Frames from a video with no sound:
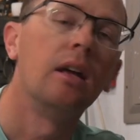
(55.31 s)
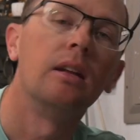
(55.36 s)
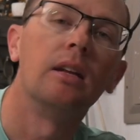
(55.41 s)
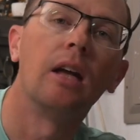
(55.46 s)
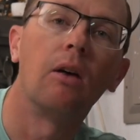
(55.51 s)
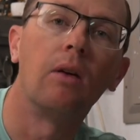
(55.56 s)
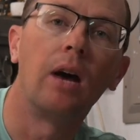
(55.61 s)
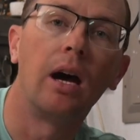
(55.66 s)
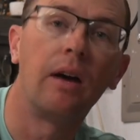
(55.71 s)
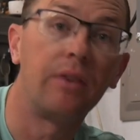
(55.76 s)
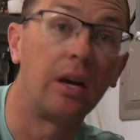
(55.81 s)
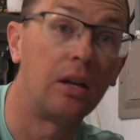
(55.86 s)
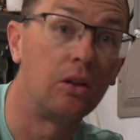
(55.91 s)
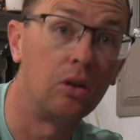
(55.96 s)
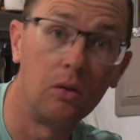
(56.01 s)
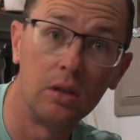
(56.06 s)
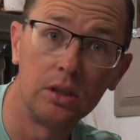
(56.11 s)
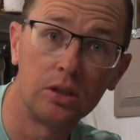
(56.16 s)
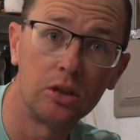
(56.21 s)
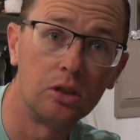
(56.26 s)
Now, I've had
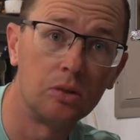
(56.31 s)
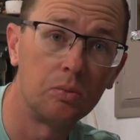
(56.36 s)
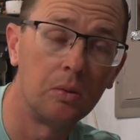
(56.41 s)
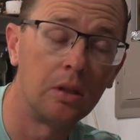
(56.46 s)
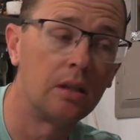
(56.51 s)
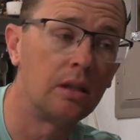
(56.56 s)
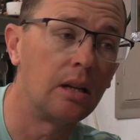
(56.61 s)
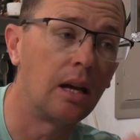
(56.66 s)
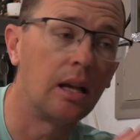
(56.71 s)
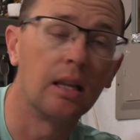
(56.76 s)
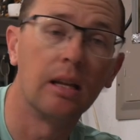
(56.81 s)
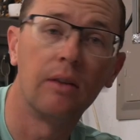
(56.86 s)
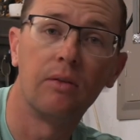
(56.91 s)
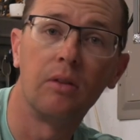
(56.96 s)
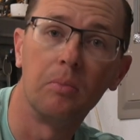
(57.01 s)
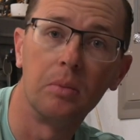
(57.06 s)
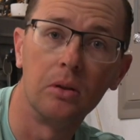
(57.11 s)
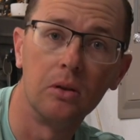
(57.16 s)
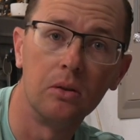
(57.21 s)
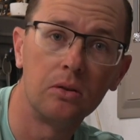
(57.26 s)
no issues with it. I love
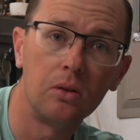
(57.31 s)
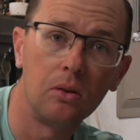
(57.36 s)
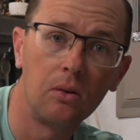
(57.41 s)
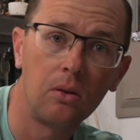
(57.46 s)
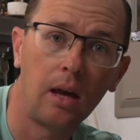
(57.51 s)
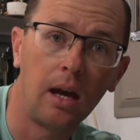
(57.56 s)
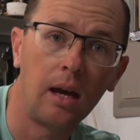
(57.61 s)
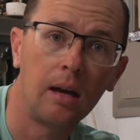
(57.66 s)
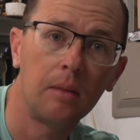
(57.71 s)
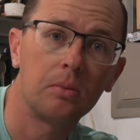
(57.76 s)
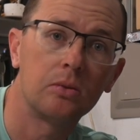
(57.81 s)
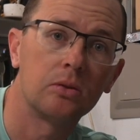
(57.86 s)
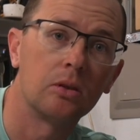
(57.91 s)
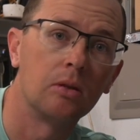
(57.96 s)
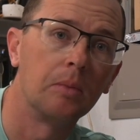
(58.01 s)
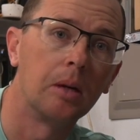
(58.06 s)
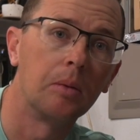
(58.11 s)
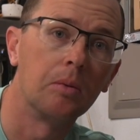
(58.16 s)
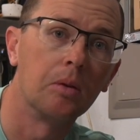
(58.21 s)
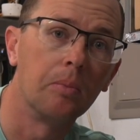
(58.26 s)
the Bluetooth app, so
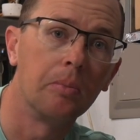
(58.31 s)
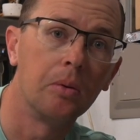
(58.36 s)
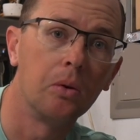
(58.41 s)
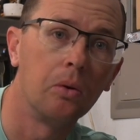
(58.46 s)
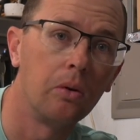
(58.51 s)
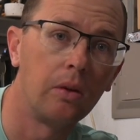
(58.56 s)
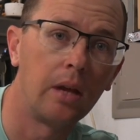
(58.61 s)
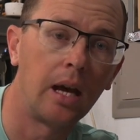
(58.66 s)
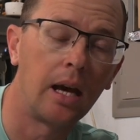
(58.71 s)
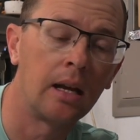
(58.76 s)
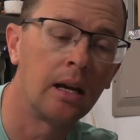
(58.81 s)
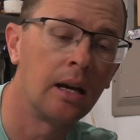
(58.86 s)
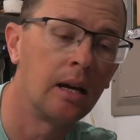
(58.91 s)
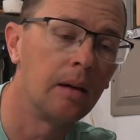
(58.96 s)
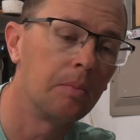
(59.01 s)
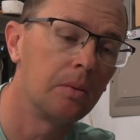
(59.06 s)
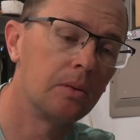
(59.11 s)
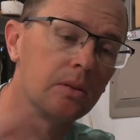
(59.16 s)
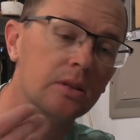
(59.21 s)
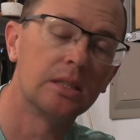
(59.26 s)
I'm able to pull that
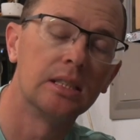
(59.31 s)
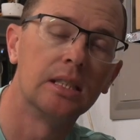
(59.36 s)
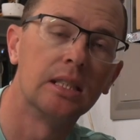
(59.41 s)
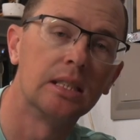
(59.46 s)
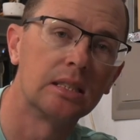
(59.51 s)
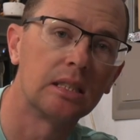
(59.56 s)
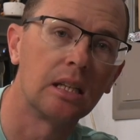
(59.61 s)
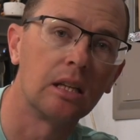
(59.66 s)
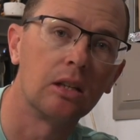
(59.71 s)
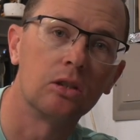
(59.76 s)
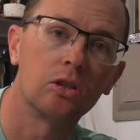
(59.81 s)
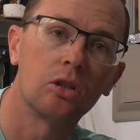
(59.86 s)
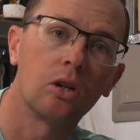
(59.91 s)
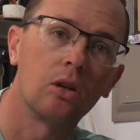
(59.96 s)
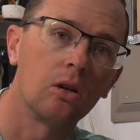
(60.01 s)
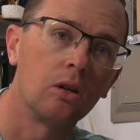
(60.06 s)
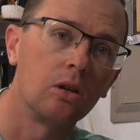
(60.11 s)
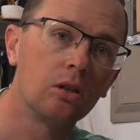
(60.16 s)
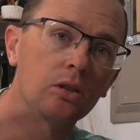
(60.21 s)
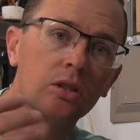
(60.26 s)
up, see the state of
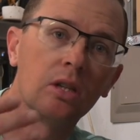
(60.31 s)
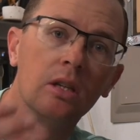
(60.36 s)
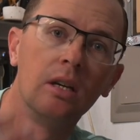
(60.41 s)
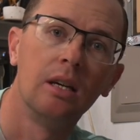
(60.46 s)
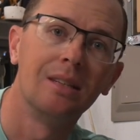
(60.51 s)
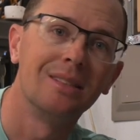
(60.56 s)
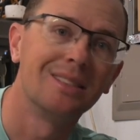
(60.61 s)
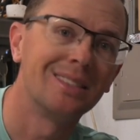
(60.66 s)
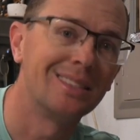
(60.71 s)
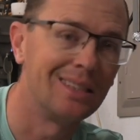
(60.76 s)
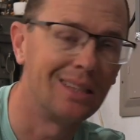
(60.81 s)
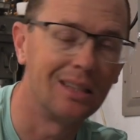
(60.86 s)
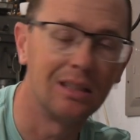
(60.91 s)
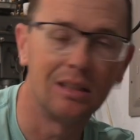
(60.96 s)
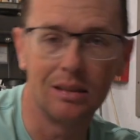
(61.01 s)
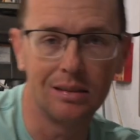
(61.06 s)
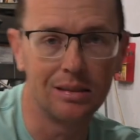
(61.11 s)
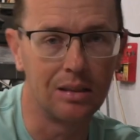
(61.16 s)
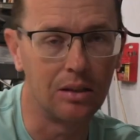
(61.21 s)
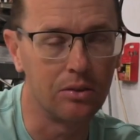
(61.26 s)
charge, see that
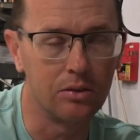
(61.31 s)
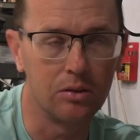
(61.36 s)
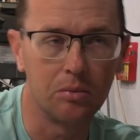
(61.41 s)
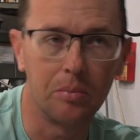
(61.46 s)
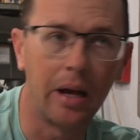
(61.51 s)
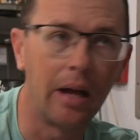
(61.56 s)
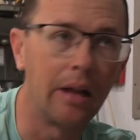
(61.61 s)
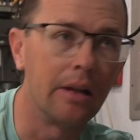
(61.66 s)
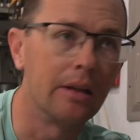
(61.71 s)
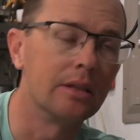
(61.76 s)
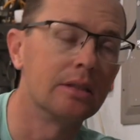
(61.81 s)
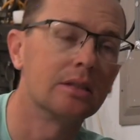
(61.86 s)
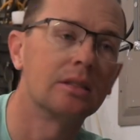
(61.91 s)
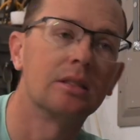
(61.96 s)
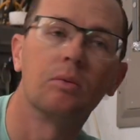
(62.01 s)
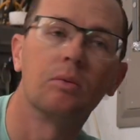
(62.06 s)
the cells are balanced,